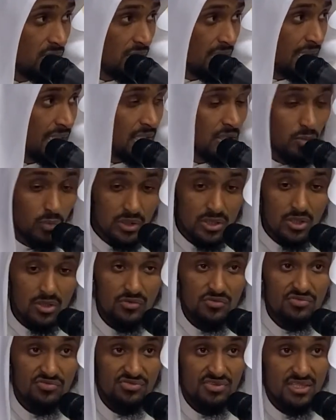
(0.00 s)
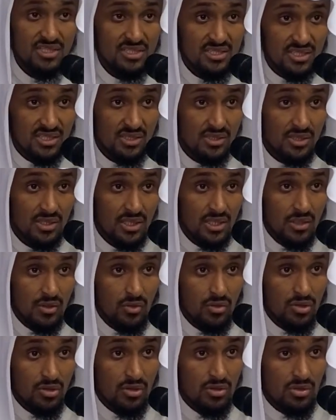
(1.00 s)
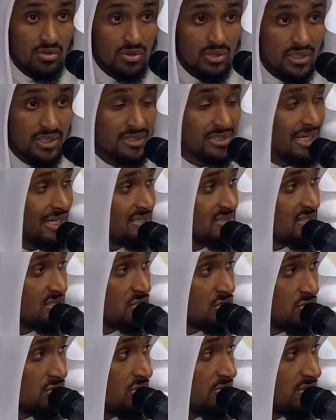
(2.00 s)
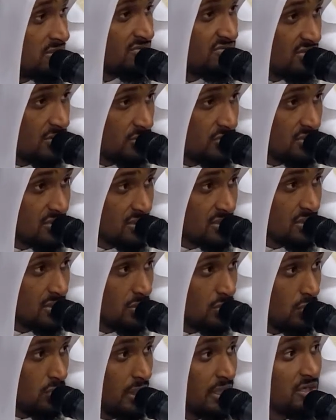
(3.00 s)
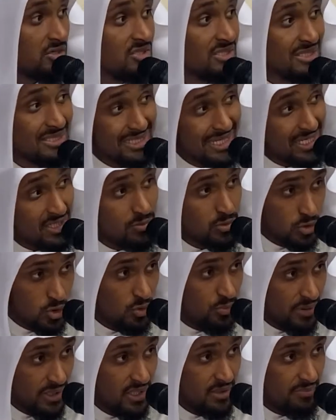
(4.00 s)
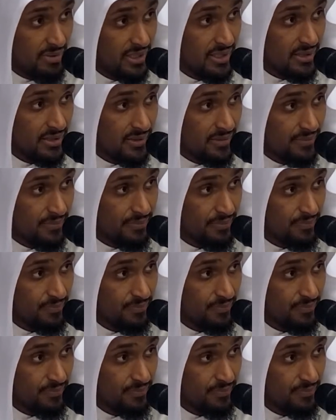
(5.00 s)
Like if we don't freeze, or his assets shouldn't be frozen. Why? Because he's able to pay it back.